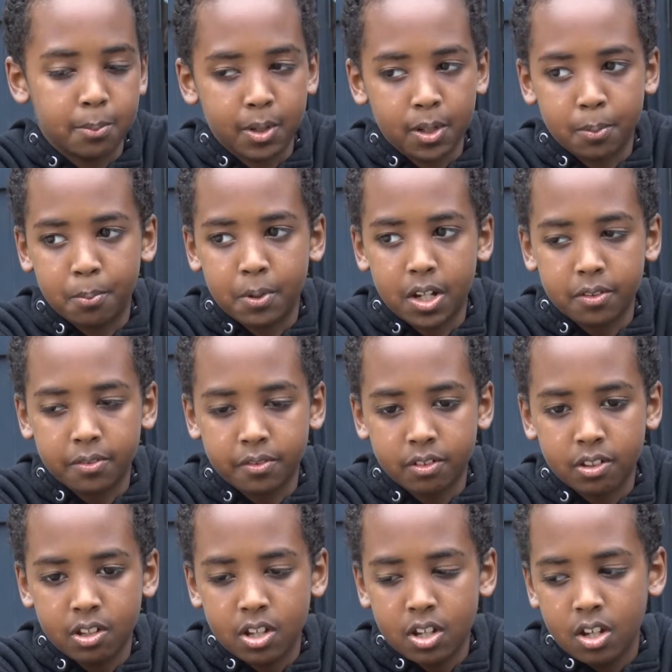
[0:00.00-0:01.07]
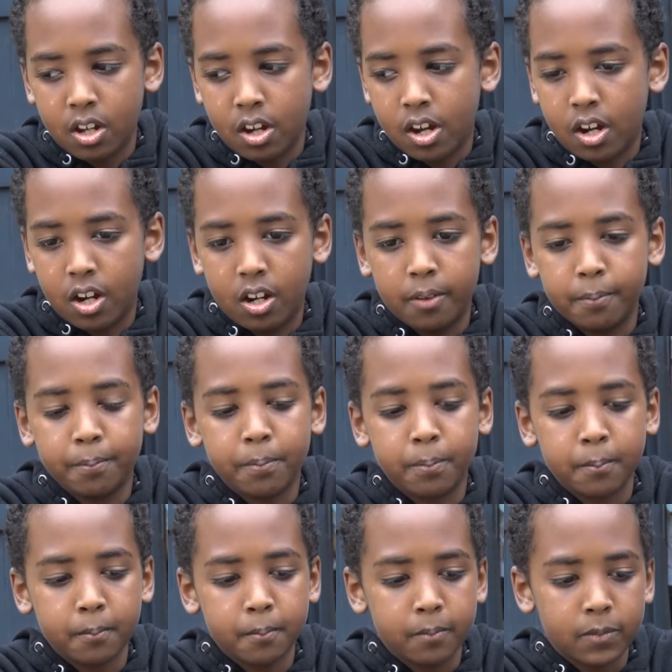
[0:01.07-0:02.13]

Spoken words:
Macbeth.